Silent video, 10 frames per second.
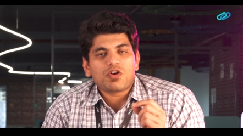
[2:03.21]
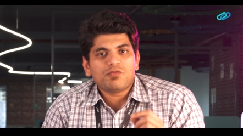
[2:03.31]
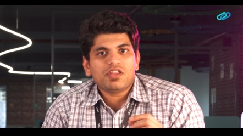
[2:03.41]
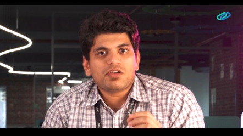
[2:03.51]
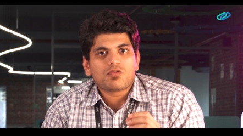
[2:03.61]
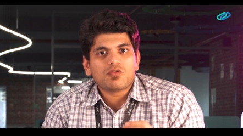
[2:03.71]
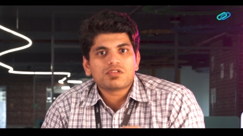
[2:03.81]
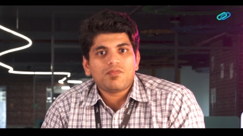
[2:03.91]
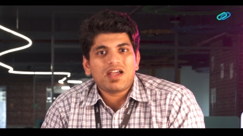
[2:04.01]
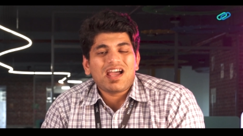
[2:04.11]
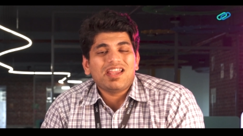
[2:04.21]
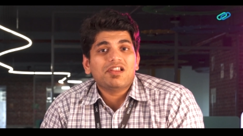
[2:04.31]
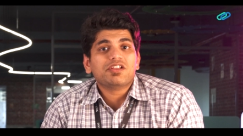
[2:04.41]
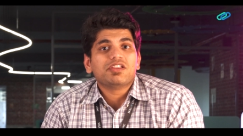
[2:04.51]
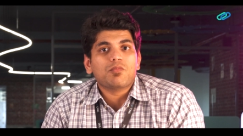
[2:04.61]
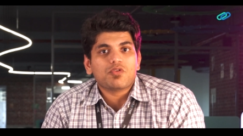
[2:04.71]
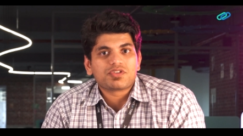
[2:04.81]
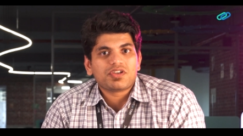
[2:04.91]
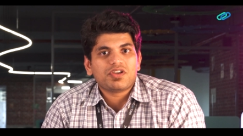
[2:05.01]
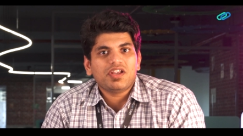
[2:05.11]
one of the course where I learned the
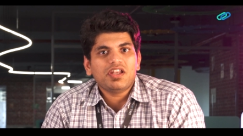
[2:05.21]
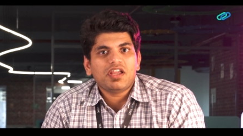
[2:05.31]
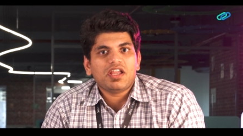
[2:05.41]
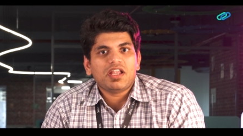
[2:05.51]
most, right?